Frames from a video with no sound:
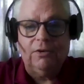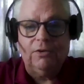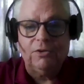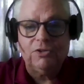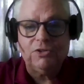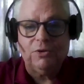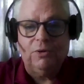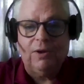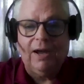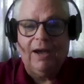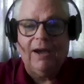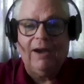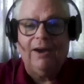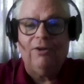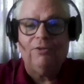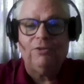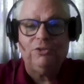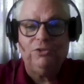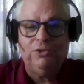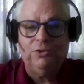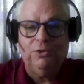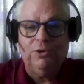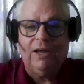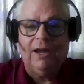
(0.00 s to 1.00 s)
So
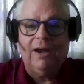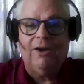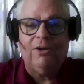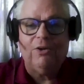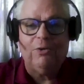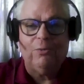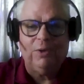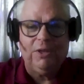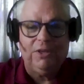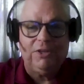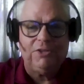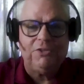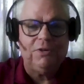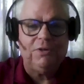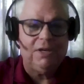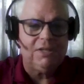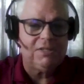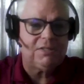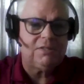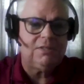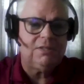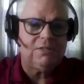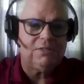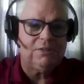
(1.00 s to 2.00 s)
how do we
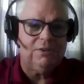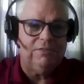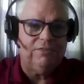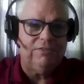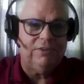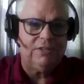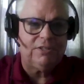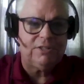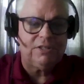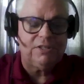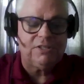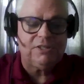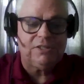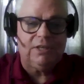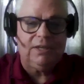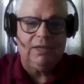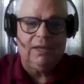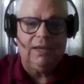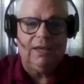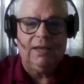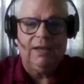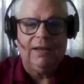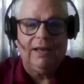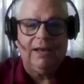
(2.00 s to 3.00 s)
address this deficiency,
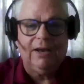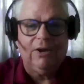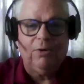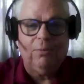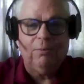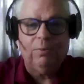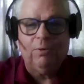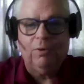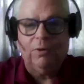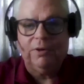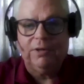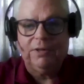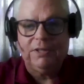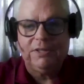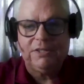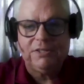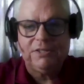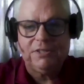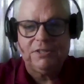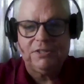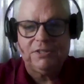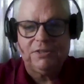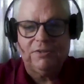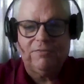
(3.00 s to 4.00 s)
and how important
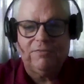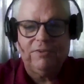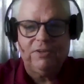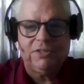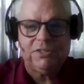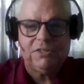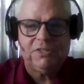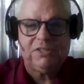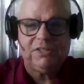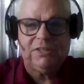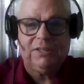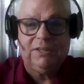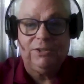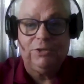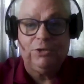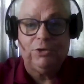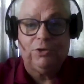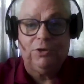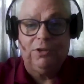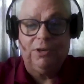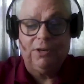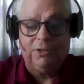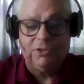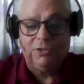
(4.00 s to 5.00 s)
is this deficiency to
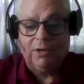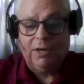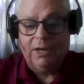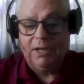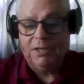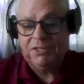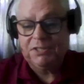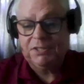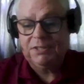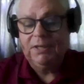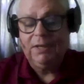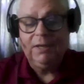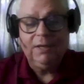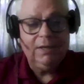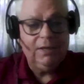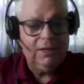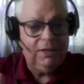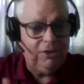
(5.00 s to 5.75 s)
get addressed?